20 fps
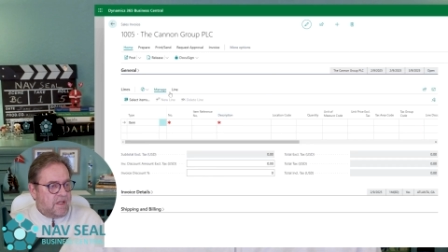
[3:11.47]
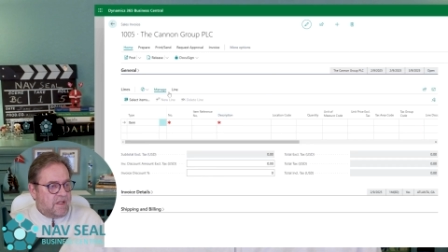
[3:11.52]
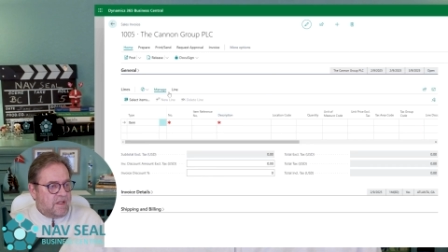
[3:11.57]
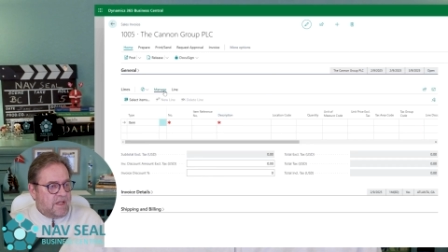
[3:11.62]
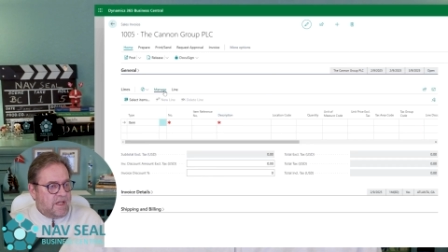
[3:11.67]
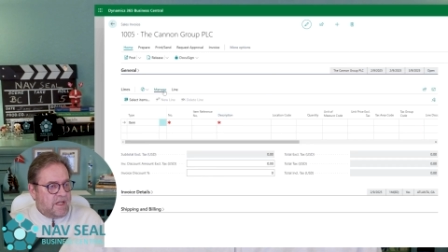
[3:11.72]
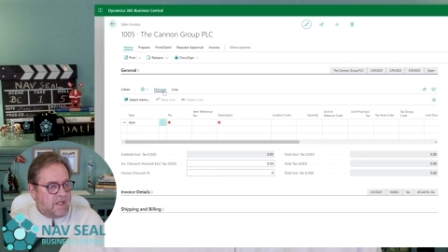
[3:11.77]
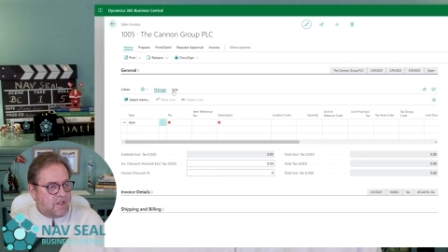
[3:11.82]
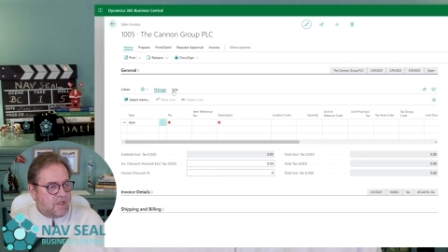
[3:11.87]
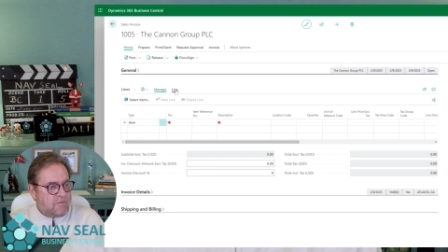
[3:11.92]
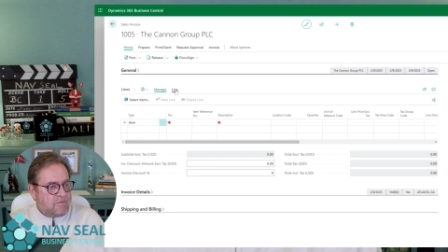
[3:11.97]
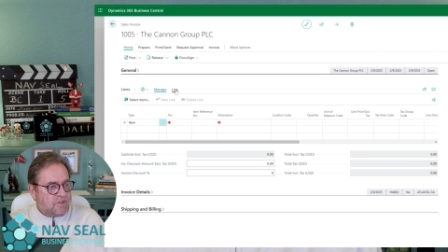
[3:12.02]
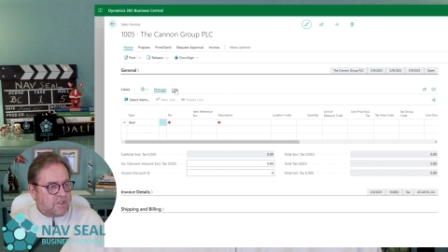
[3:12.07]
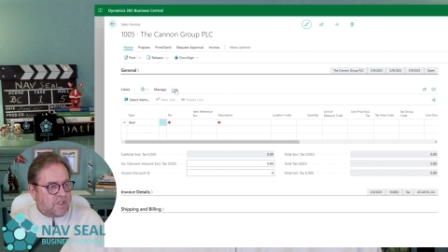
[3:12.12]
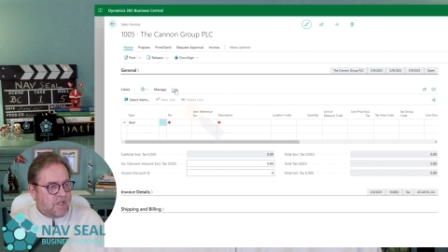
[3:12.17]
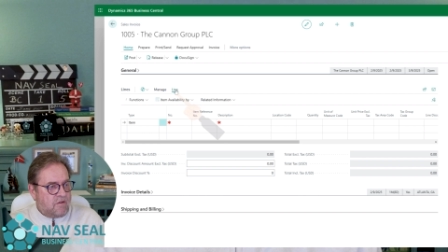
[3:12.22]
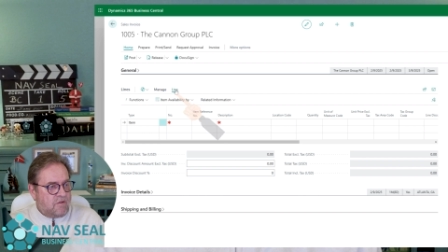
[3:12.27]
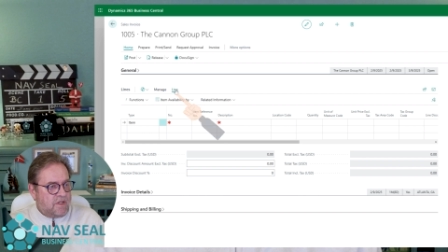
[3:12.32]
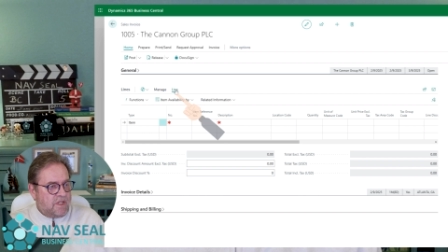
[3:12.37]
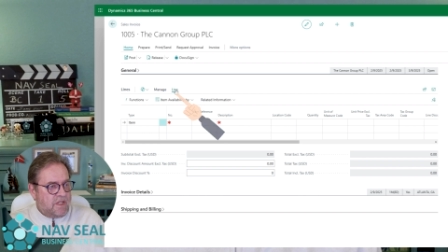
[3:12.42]
It comes
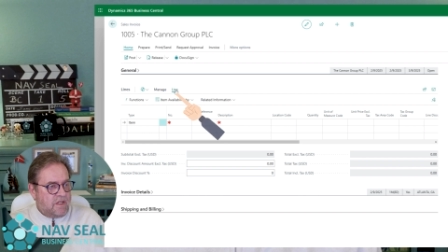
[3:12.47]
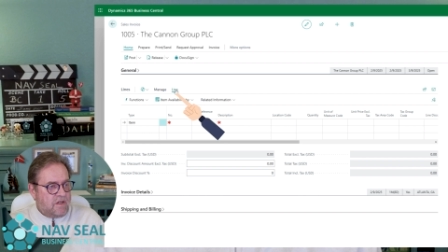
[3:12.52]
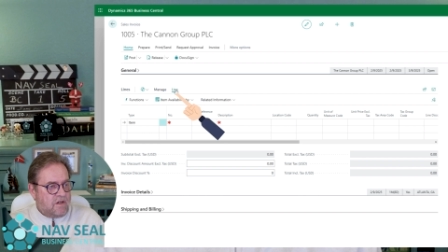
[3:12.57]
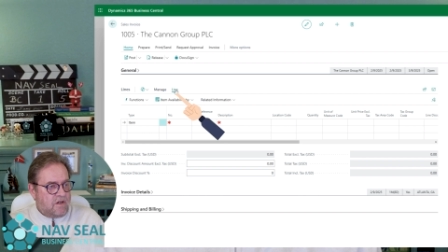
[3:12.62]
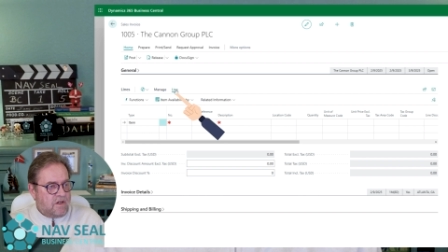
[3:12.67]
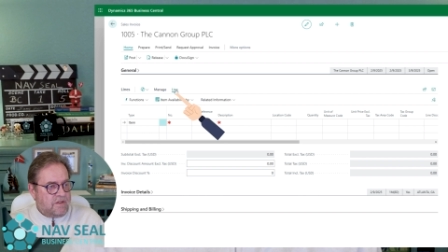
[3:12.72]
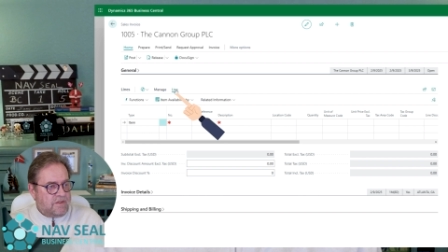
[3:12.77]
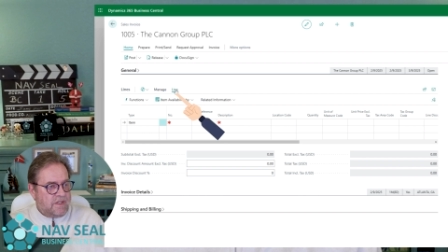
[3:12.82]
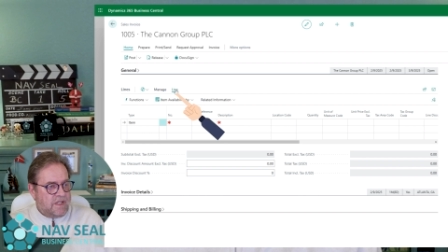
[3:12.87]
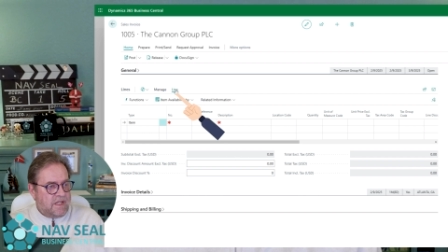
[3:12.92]
down here on the